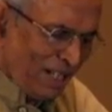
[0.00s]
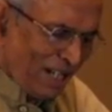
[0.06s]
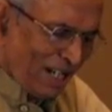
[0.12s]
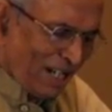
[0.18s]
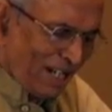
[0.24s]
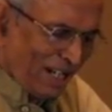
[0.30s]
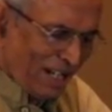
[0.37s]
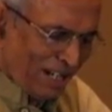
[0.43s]

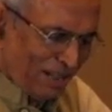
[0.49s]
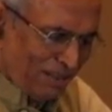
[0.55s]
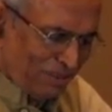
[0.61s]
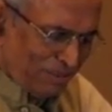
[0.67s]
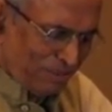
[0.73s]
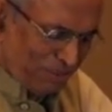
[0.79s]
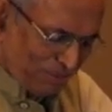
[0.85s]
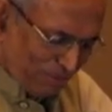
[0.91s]

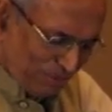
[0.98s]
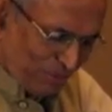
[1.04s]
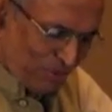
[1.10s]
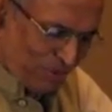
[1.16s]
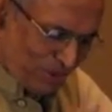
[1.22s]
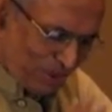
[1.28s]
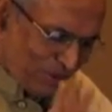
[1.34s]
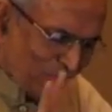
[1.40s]

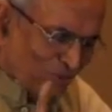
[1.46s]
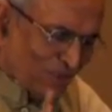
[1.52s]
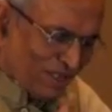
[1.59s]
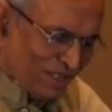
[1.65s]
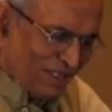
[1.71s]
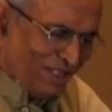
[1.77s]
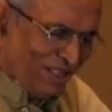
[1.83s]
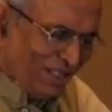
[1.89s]
this
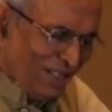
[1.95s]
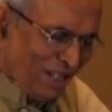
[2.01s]
was a